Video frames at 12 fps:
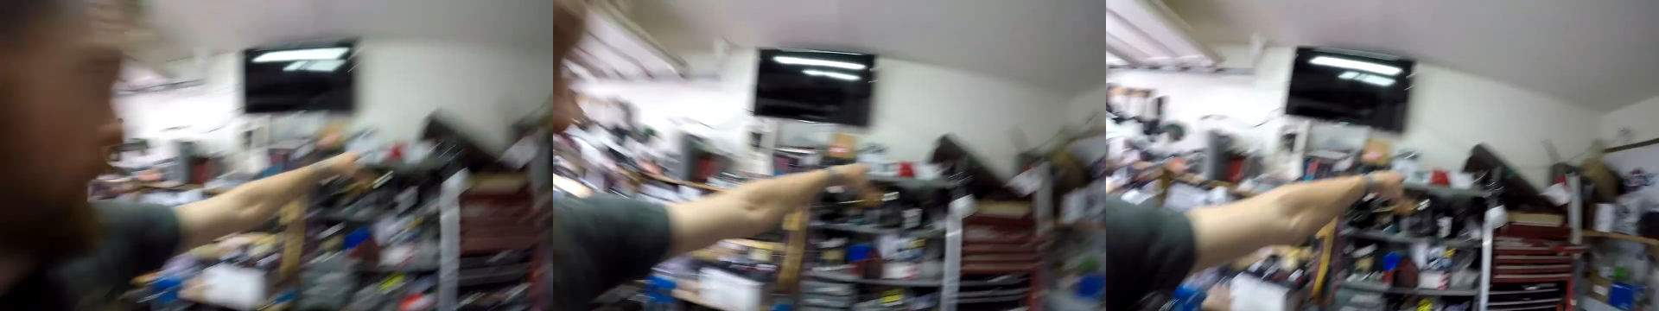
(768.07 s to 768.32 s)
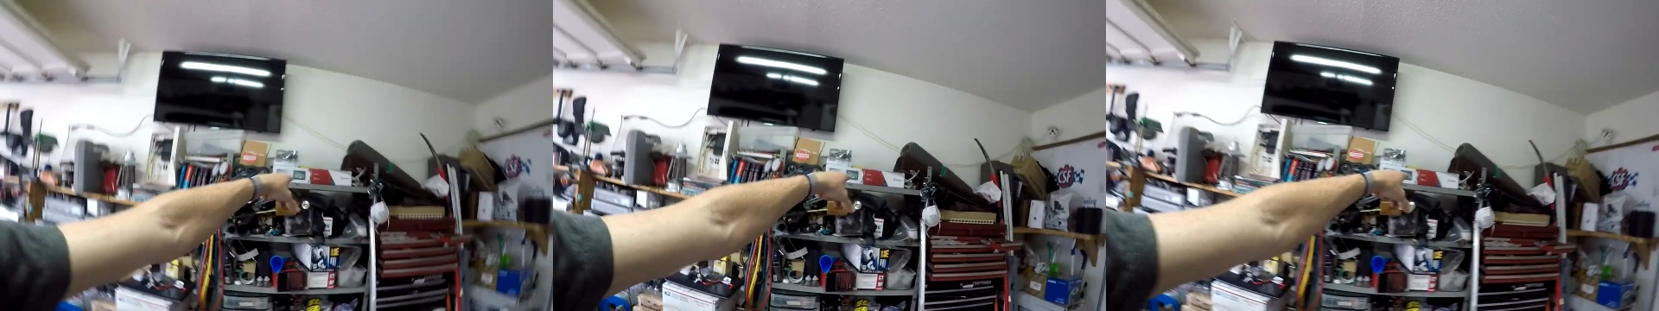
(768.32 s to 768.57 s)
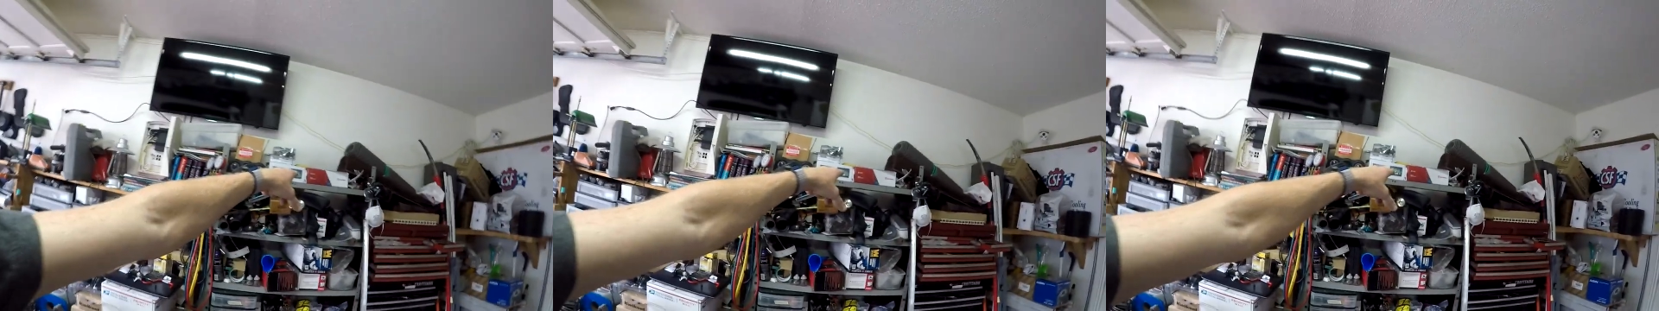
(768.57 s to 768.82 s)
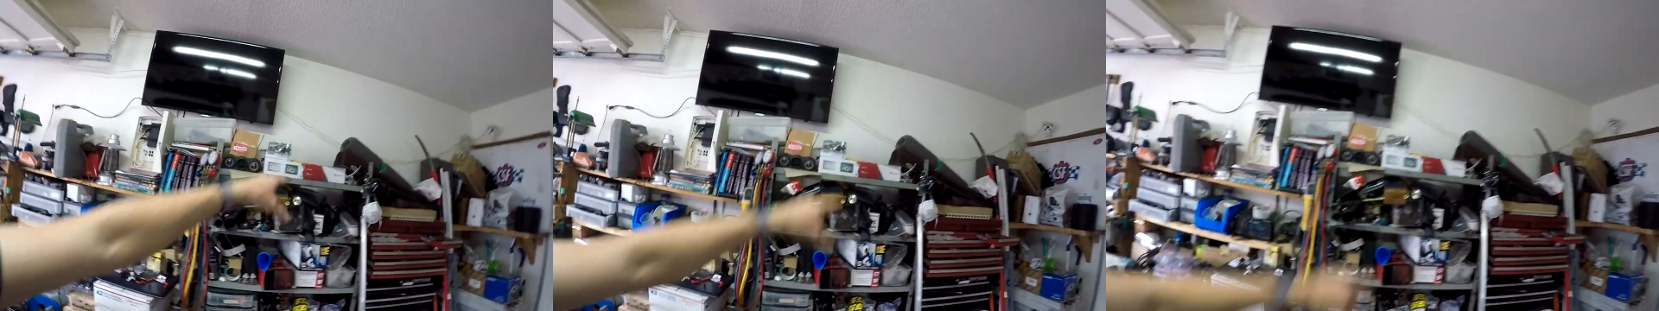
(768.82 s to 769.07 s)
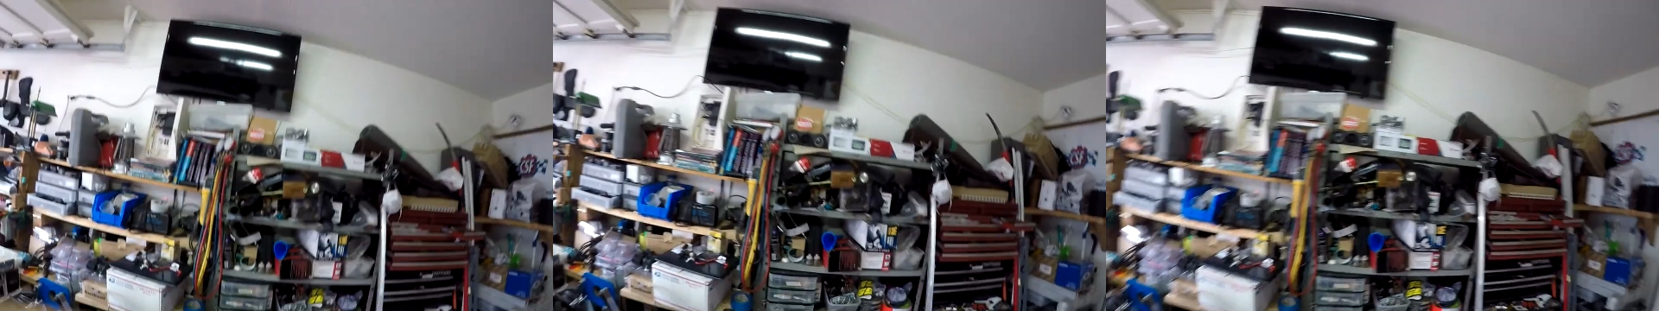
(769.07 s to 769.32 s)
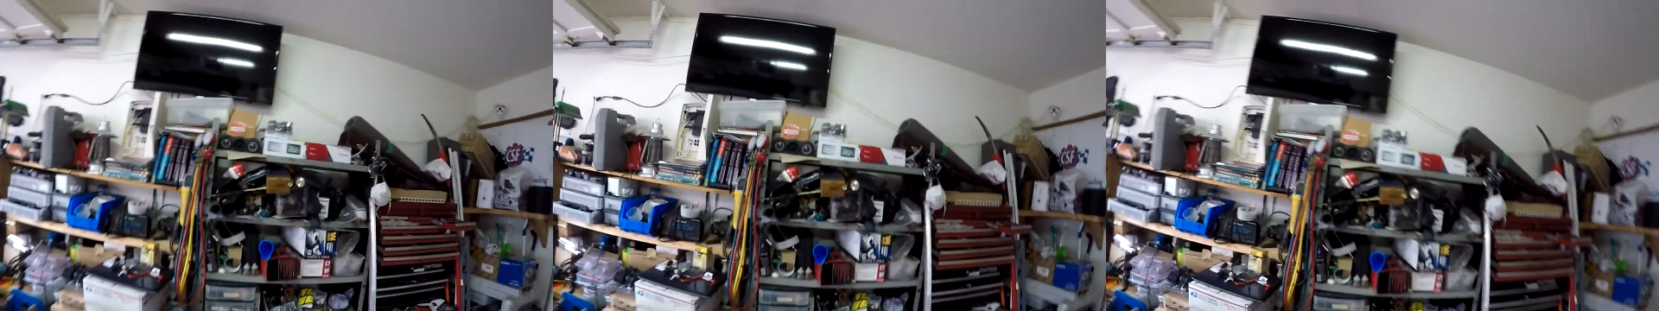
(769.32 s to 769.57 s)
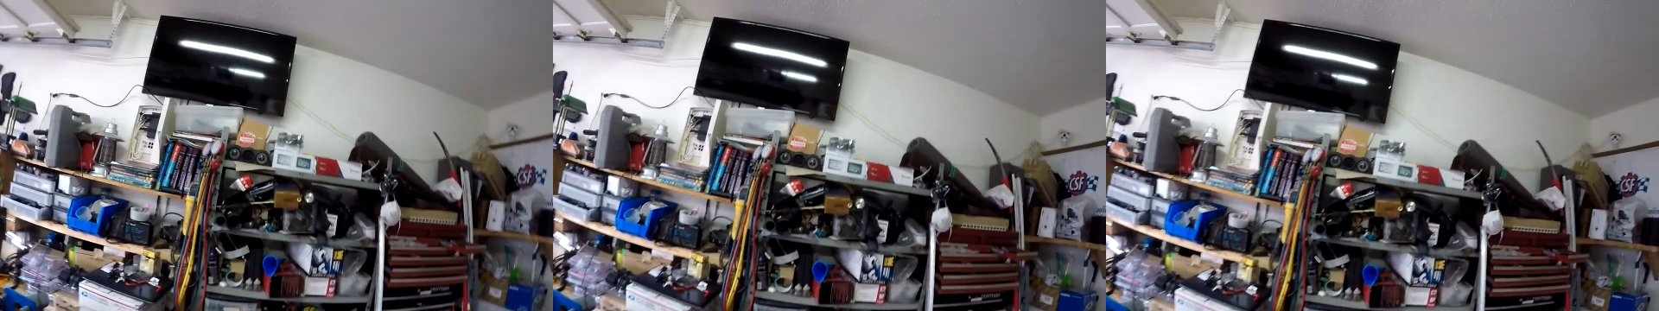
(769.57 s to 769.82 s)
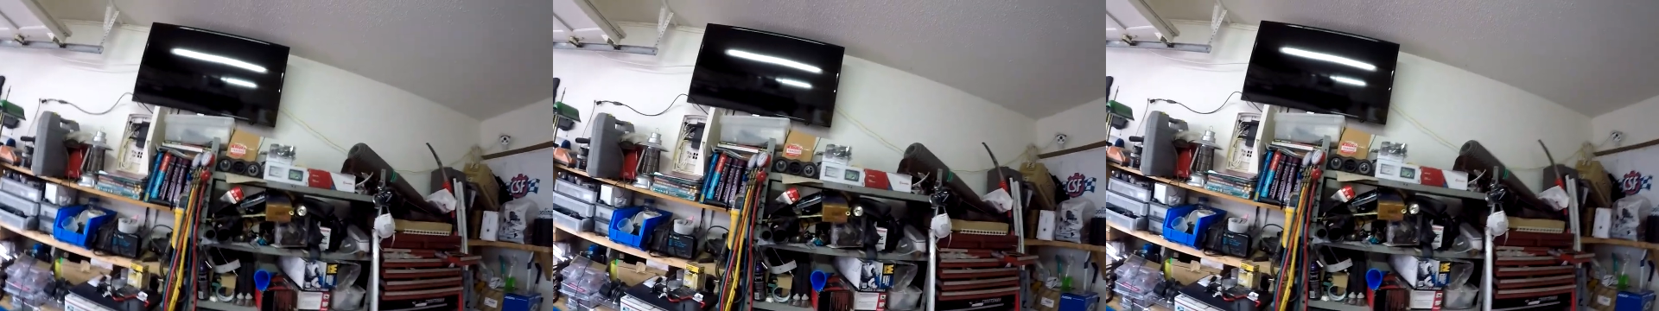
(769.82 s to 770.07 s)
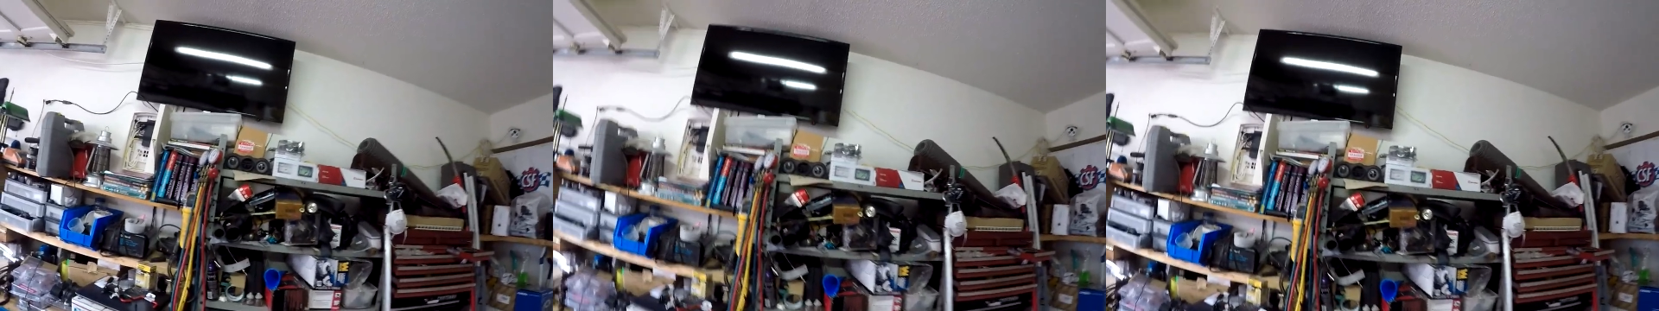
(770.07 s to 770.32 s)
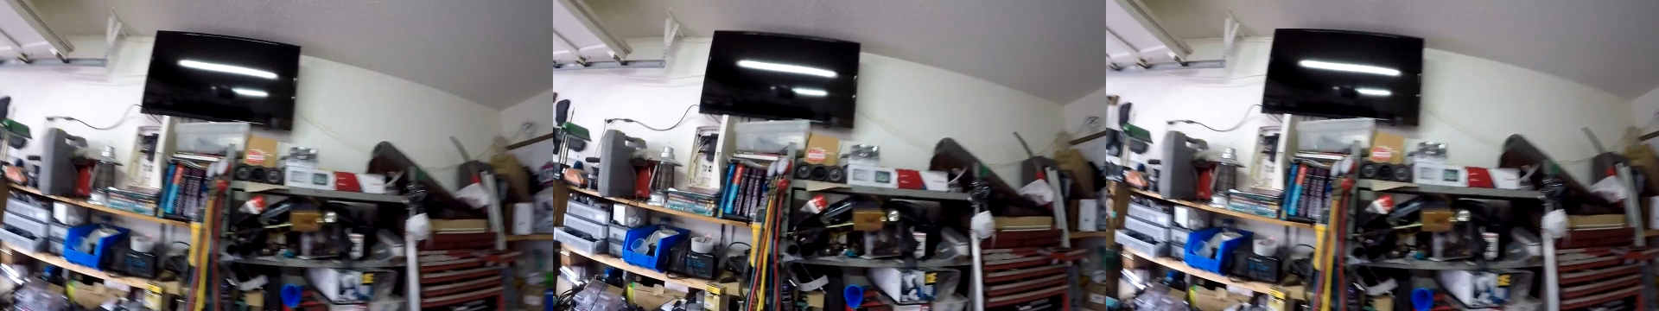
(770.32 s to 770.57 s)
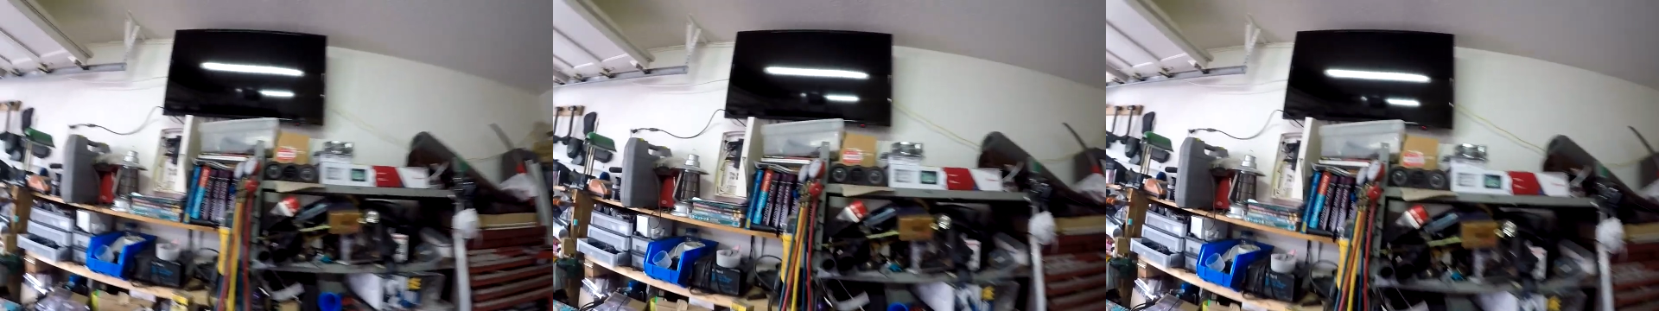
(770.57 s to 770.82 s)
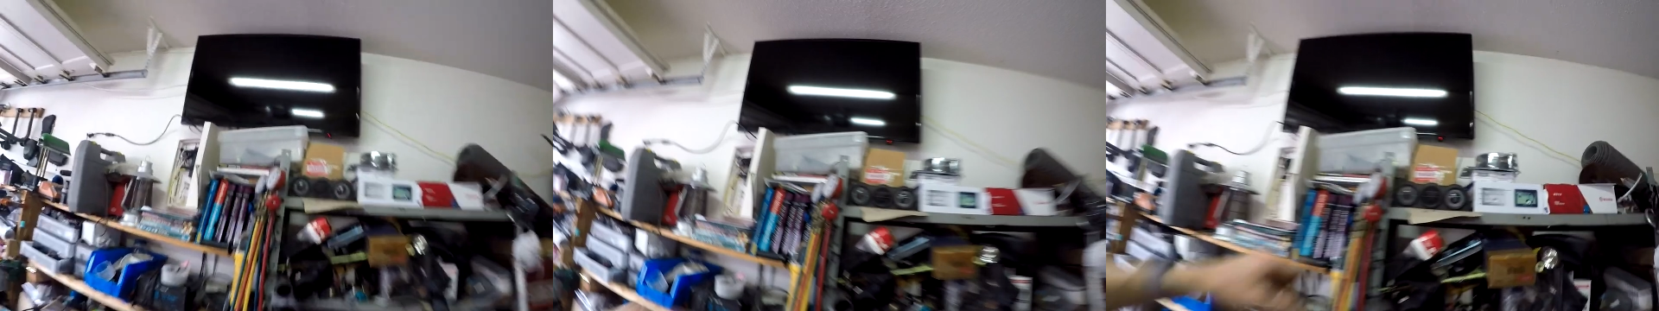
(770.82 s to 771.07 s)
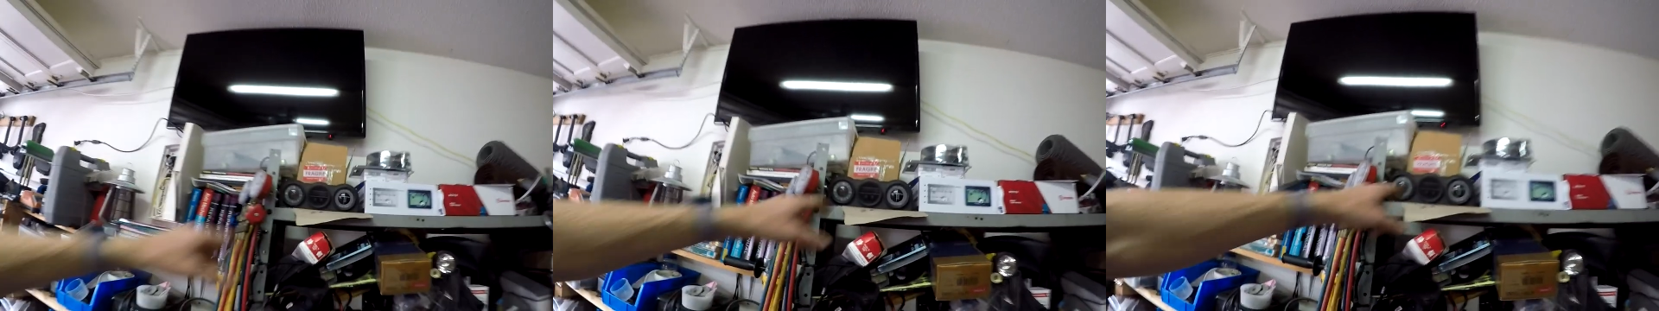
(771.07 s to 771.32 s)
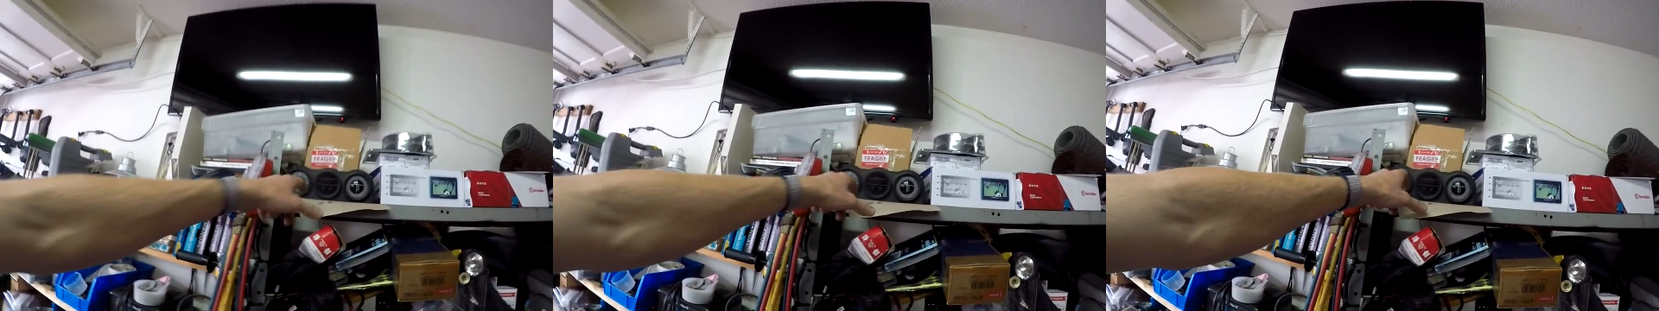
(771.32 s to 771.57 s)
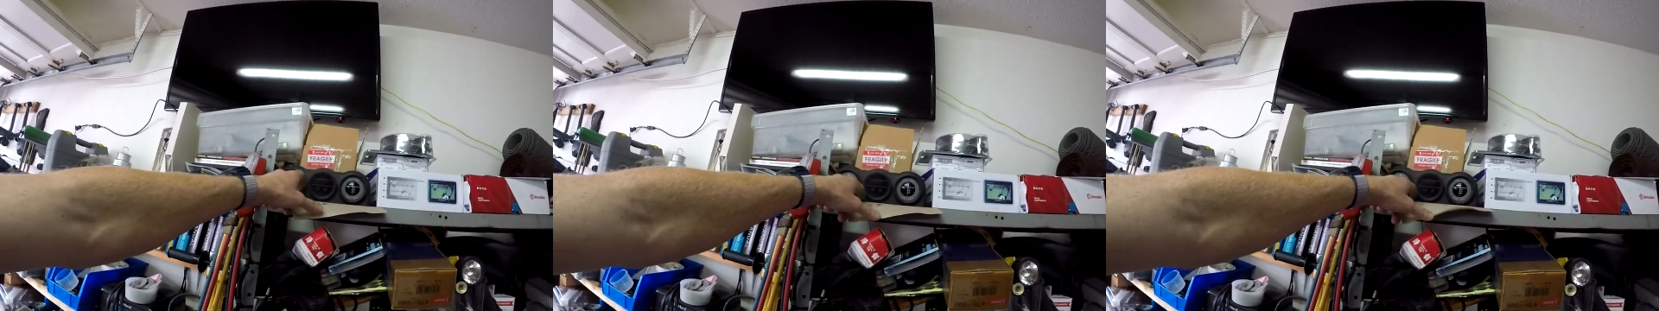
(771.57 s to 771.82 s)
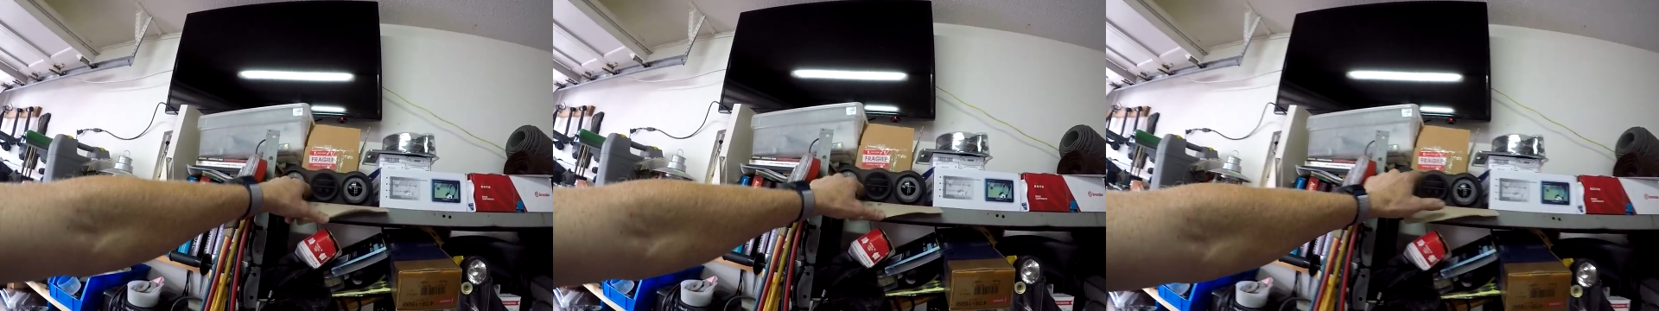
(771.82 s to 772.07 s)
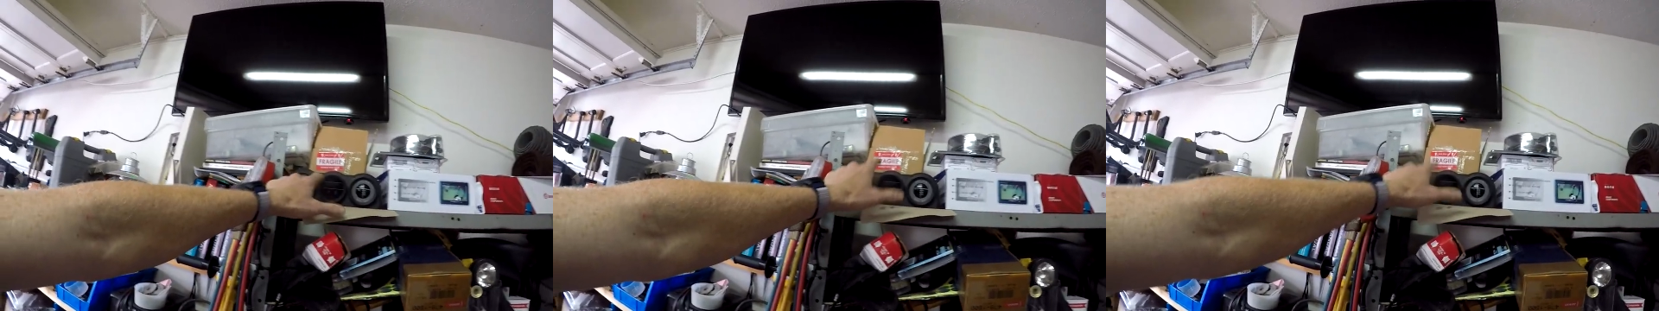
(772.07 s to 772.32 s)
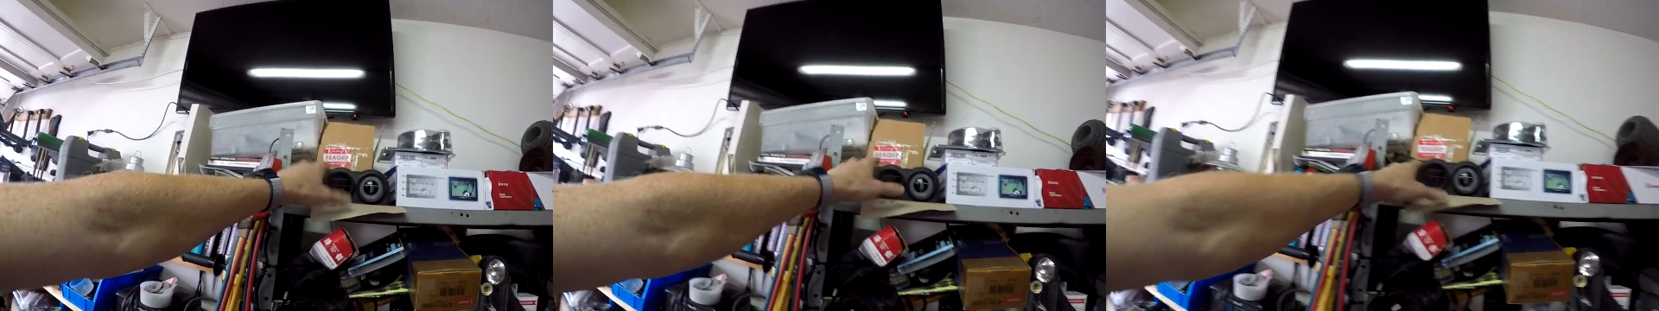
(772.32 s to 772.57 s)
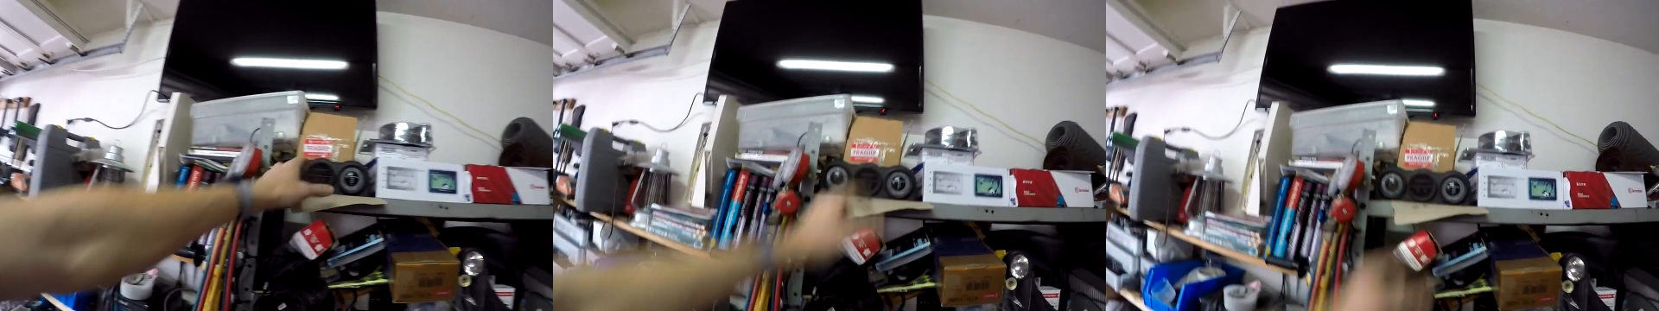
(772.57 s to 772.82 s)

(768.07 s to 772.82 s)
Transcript: No face is visible, so there are no lips to read.